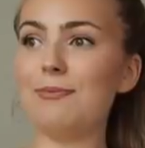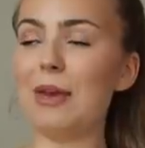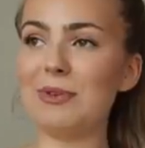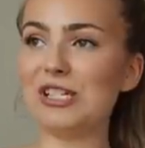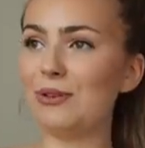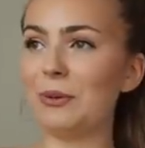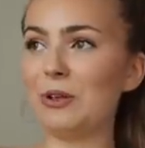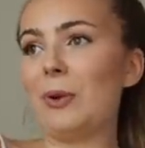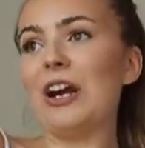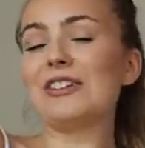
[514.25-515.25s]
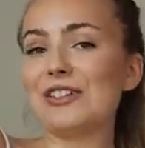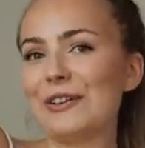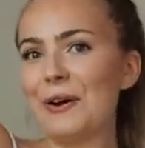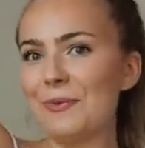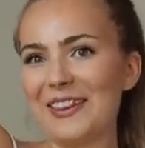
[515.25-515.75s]
maybe do it when your parents
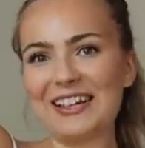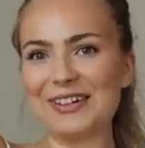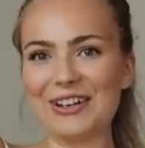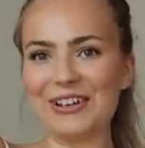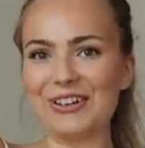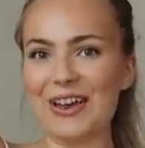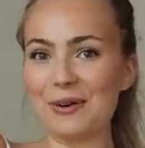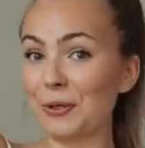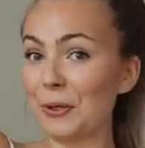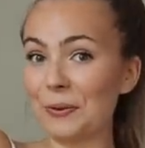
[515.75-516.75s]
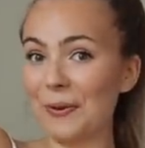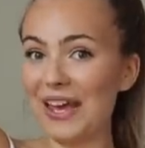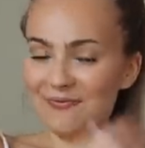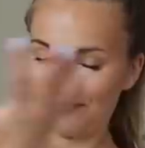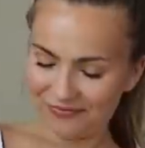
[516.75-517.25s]
aren't home and they don't hear you hammering
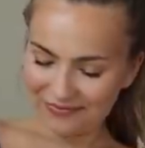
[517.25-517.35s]
away.